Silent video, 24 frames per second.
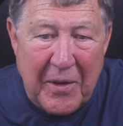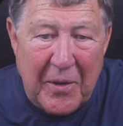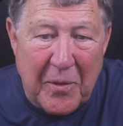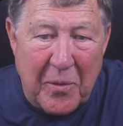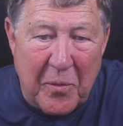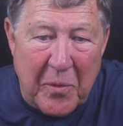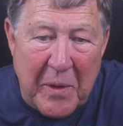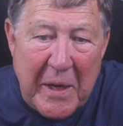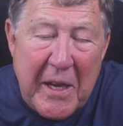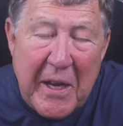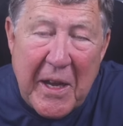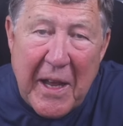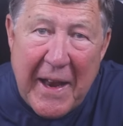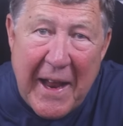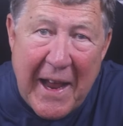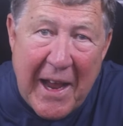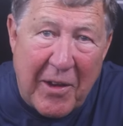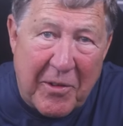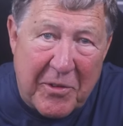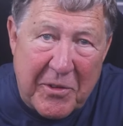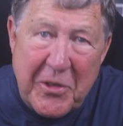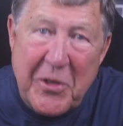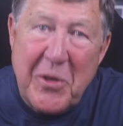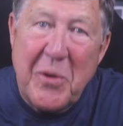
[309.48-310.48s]
we
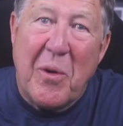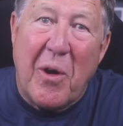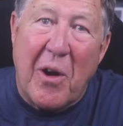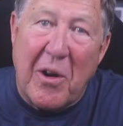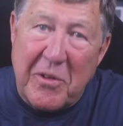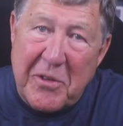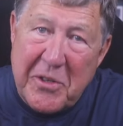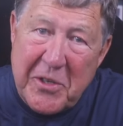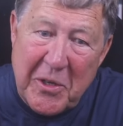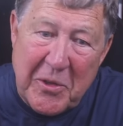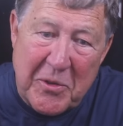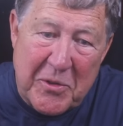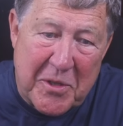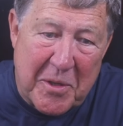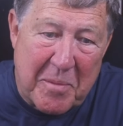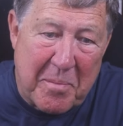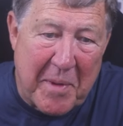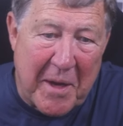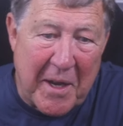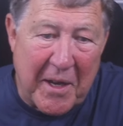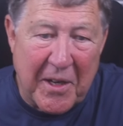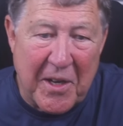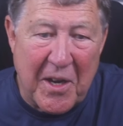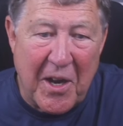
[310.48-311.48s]
now too are chosen
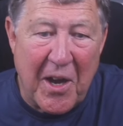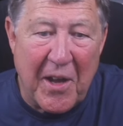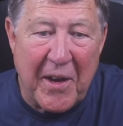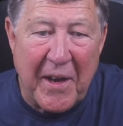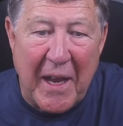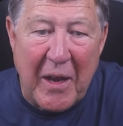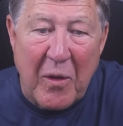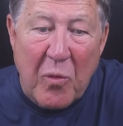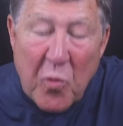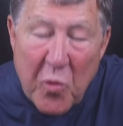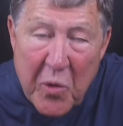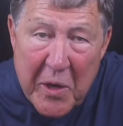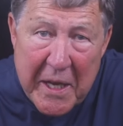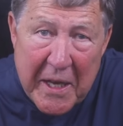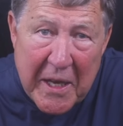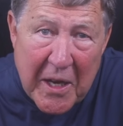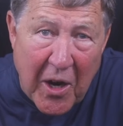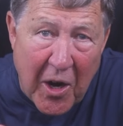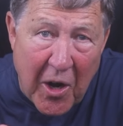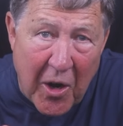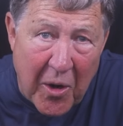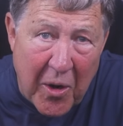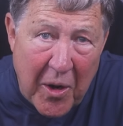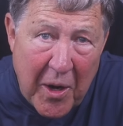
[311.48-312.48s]
by God and we
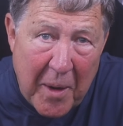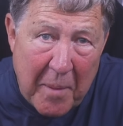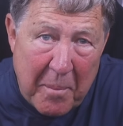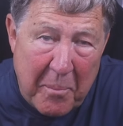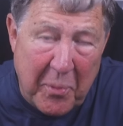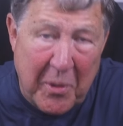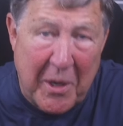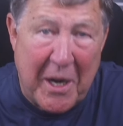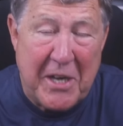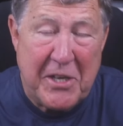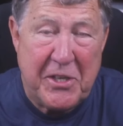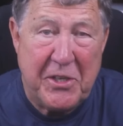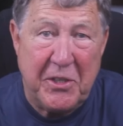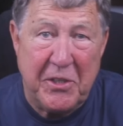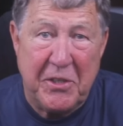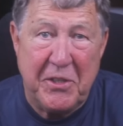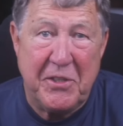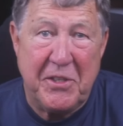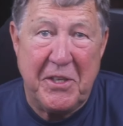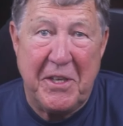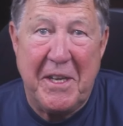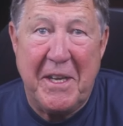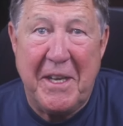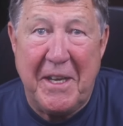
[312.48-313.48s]
are
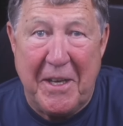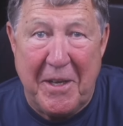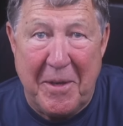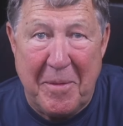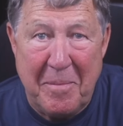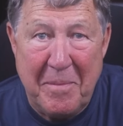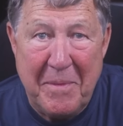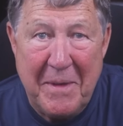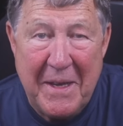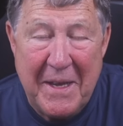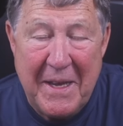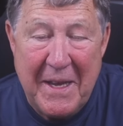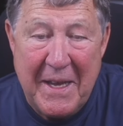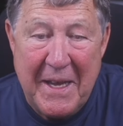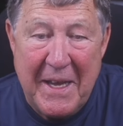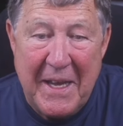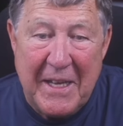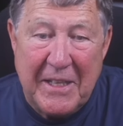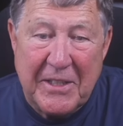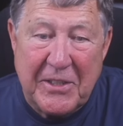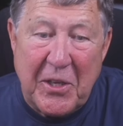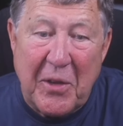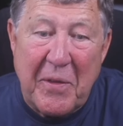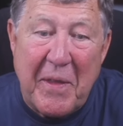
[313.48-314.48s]
precious to him,
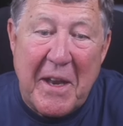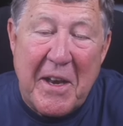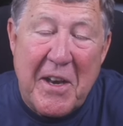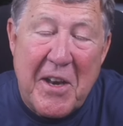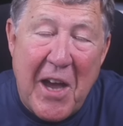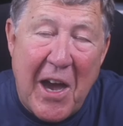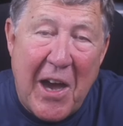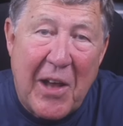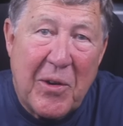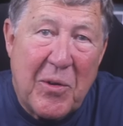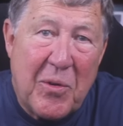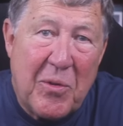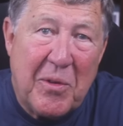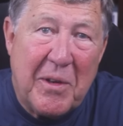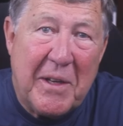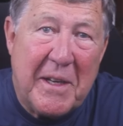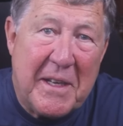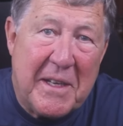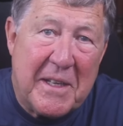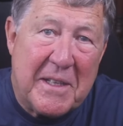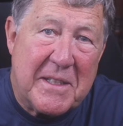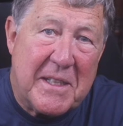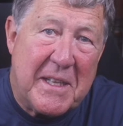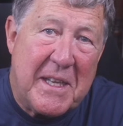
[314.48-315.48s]
so that not
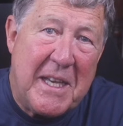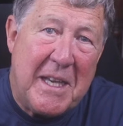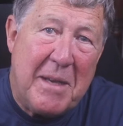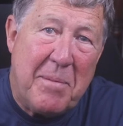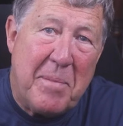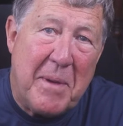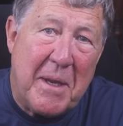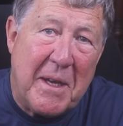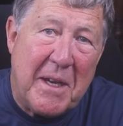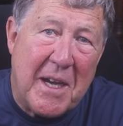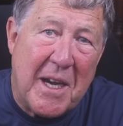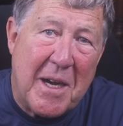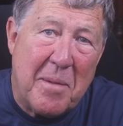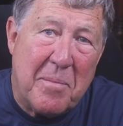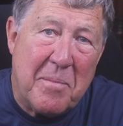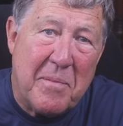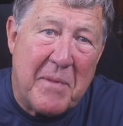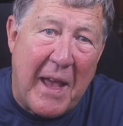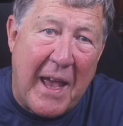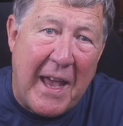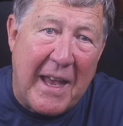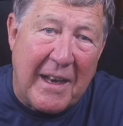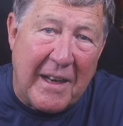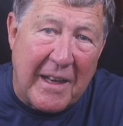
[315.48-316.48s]
only does he
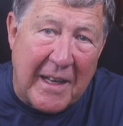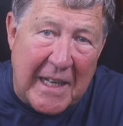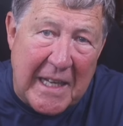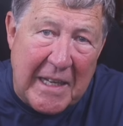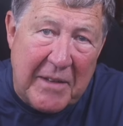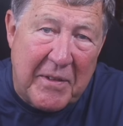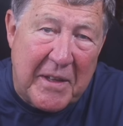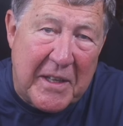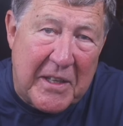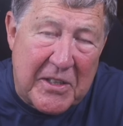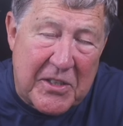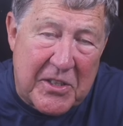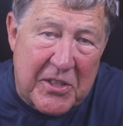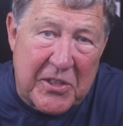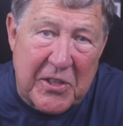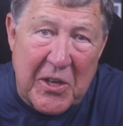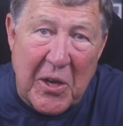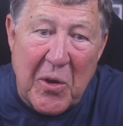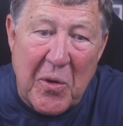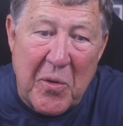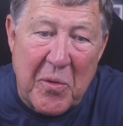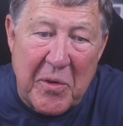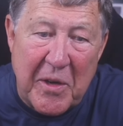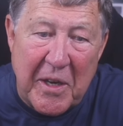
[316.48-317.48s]
become a living
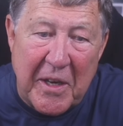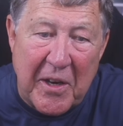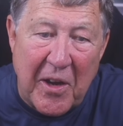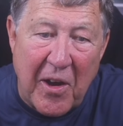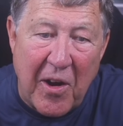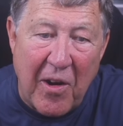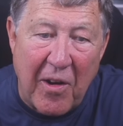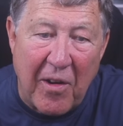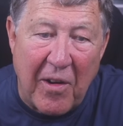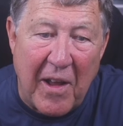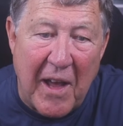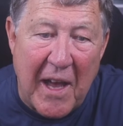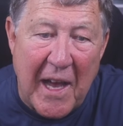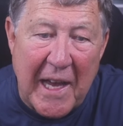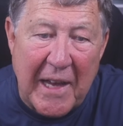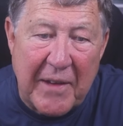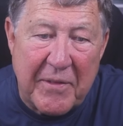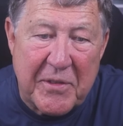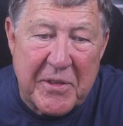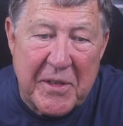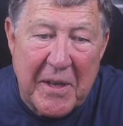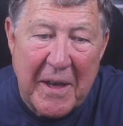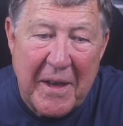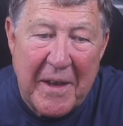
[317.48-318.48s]
stone in our
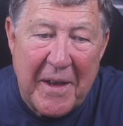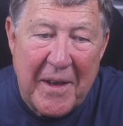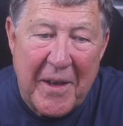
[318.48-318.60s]
lives,